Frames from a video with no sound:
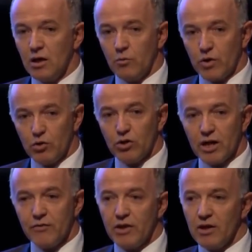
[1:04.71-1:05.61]
when you look at
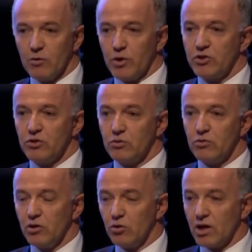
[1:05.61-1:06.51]
everything that we do,
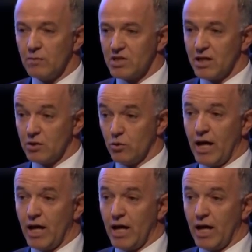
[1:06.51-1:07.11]
it all comes down to